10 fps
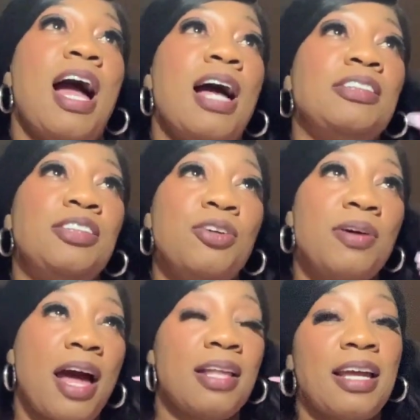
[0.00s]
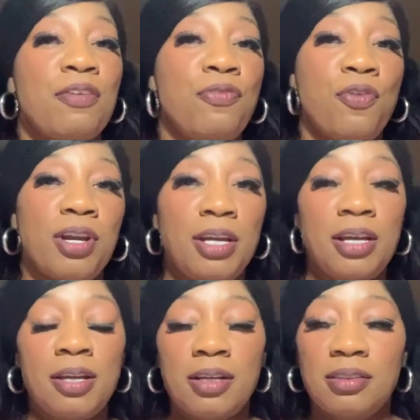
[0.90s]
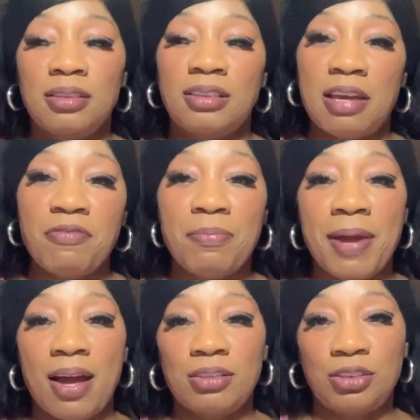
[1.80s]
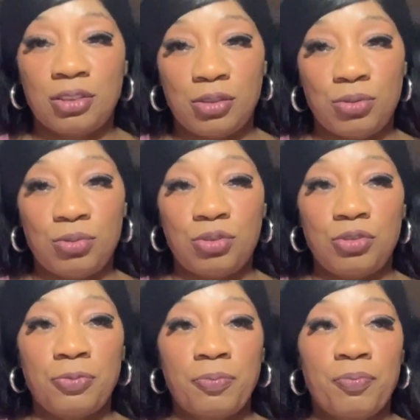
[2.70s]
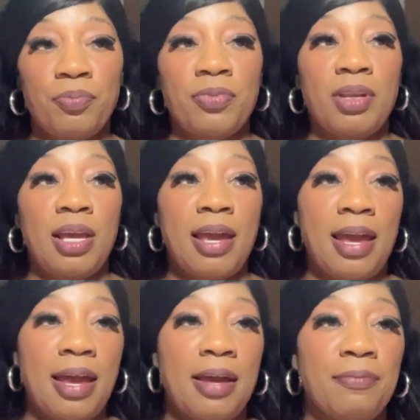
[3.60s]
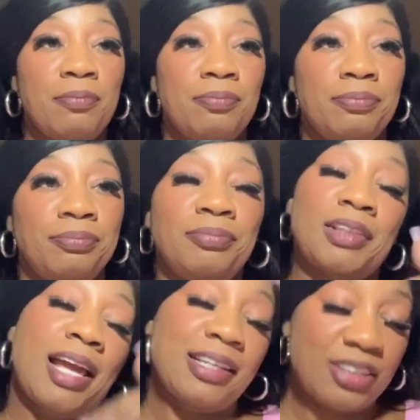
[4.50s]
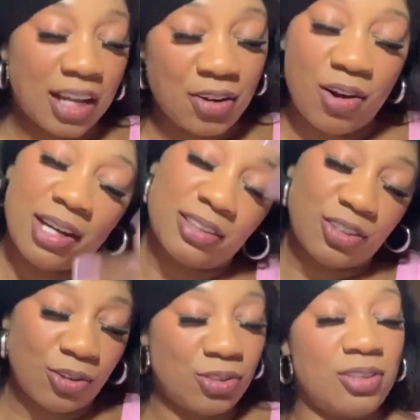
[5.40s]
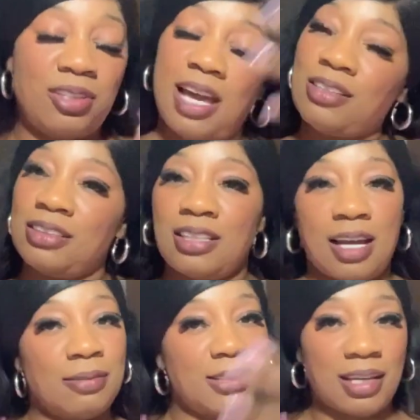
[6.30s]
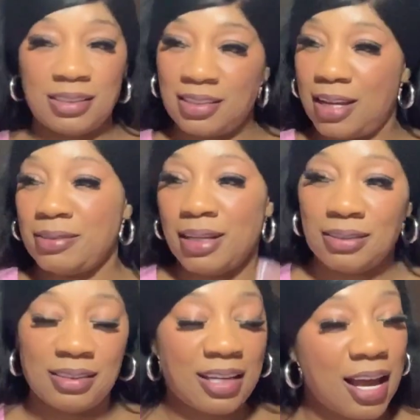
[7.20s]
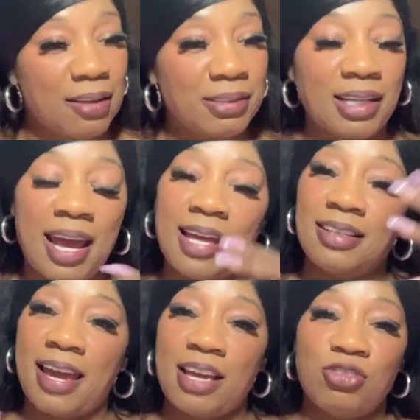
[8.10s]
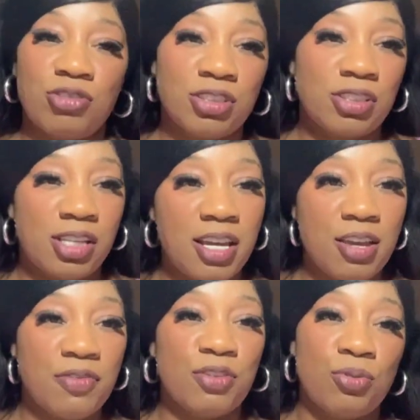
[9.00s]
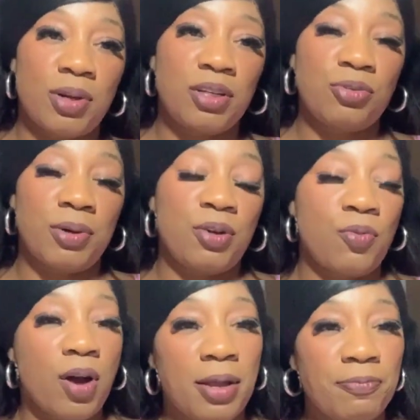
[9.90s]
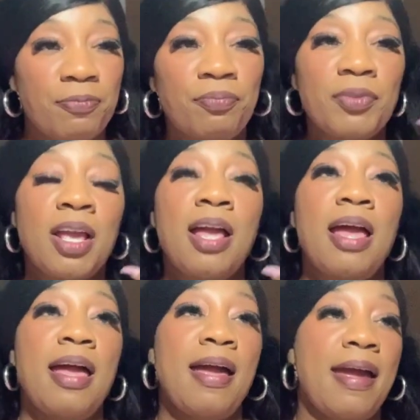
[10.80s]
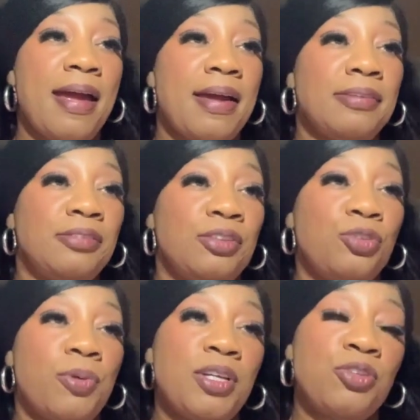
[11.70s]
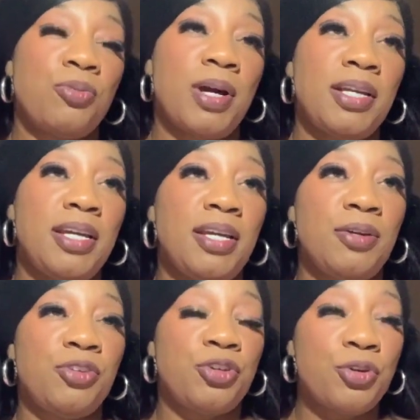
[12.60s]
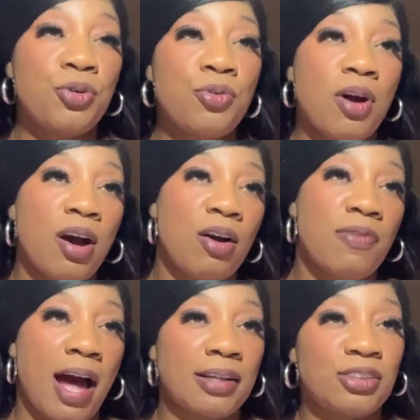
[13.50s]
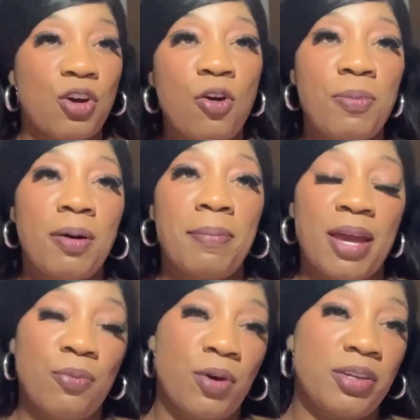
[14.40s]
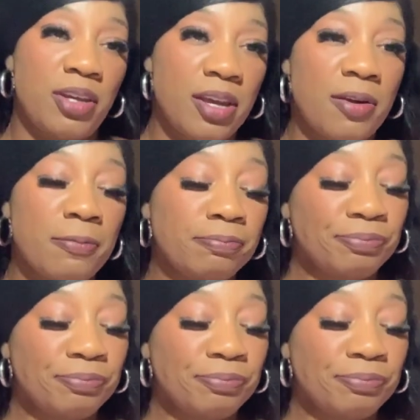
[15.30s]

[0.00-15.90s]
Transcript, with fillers: I still got like 47 pounds to lose. And as y'all know, i done told you a thousand times, thousand times, thousand times that I had the gastric sleeve in 2021 and 2022 of October, made one year.